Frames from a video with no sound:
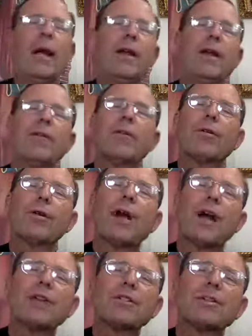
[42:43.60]
And even her
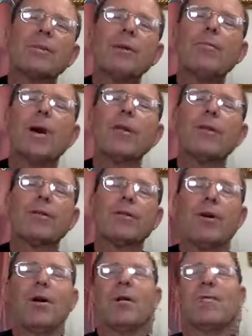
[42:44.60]
gossipy mother in
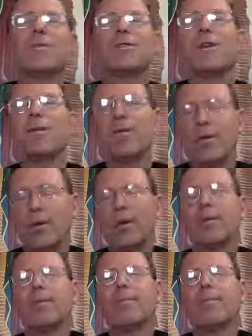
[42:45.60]
law was converted.